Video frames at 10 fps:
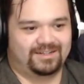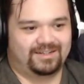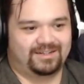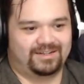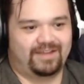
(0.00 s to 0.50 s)

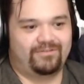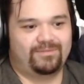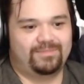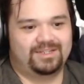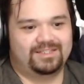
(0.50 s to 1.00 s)
never
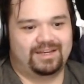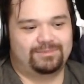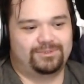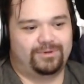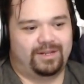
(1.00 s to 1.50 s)
be in debt
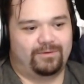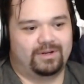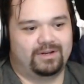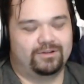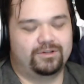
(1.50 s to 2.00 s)
to anyone
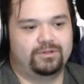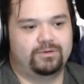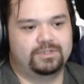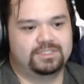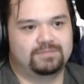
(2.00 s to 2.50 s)
although there were
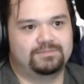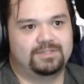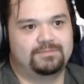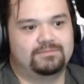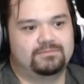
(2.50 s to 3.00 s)
some sub
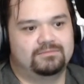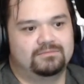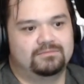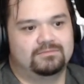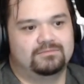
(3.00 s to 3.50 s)

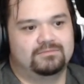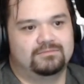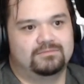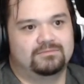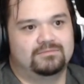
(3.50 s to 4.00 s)

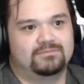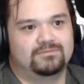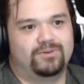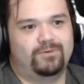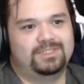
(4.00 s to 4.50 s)

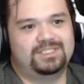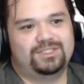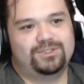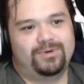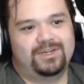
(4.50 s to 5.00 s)
what was he
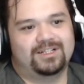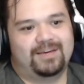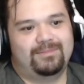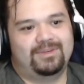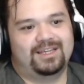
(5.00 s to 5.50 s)
doing
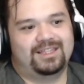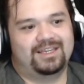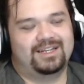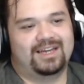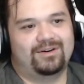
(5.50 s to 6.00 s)
climbing that thing
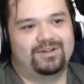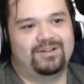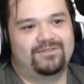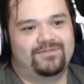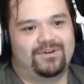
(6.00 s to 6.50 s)
and how did
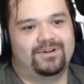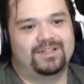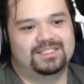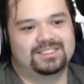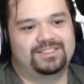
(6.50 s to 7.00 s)
it fall
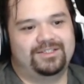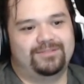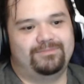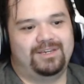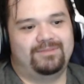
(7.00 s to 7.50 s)
that's a steel
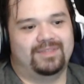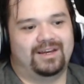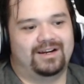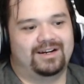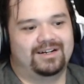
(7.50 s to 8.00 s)
beam
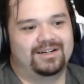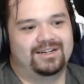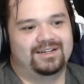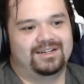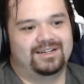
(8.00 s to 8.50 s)
there
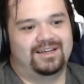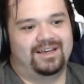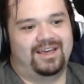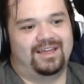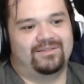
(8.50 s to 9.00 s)

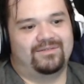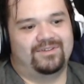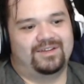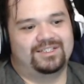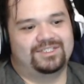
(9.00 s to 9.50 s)
and
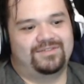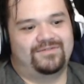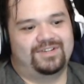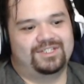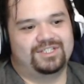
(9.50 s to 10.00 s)
is she
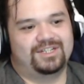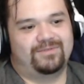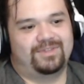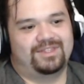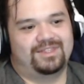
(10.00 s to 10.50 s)
fishing
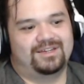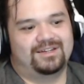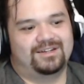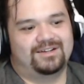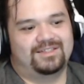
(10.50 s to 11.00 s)
with
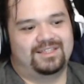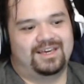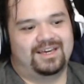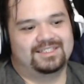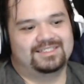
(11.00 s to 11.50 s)
what the
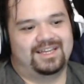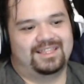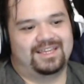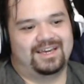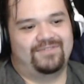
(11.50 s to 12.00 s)
heck is that
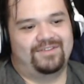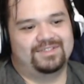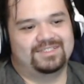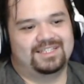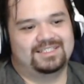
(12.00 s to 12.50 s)
thing i've never
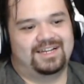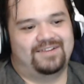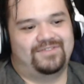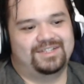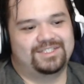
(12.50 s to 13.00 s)
that's not a
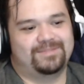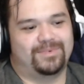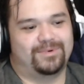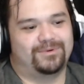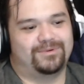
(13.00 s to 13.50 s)
fishing pole